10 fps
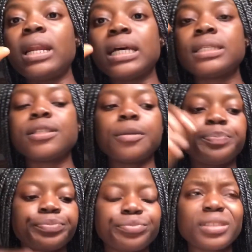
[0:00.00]
last year,
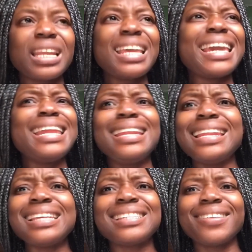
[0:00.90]
and in
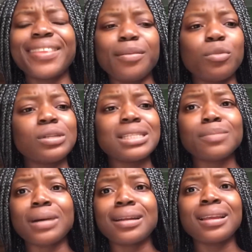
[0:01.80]
less than 3 months, this
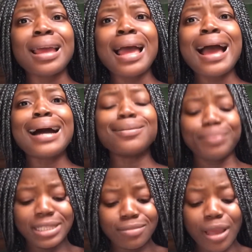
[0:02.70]
man had
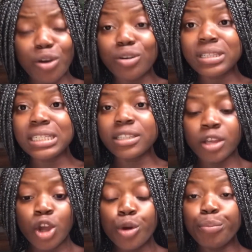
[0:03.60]
beaten my cousin,
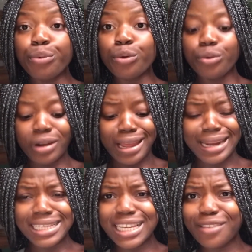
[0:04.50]
broken her
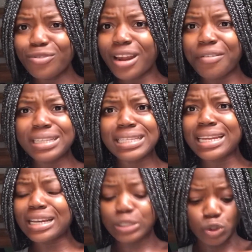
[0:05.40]
head. I think he even
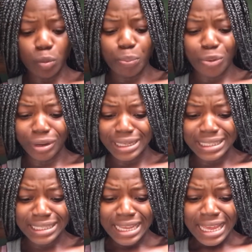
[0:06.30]
arrested her at some point.
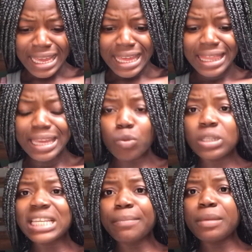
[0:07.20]
And then
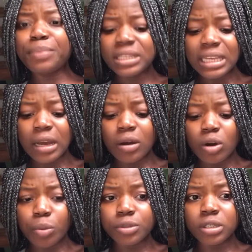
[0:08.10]
one time he beat her
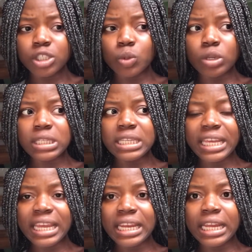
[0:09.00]
up till she was
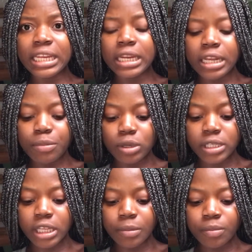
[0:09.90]
naked, and the
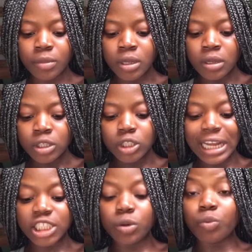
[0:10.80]
neighbors came. She
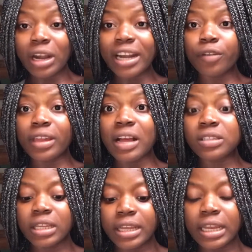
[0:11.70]
actually ran out of the
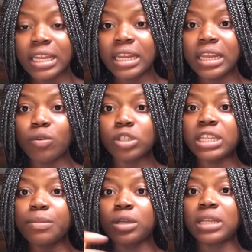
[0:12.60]
house naked, and then it was the
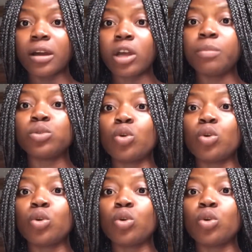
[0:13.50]
neighbors that came to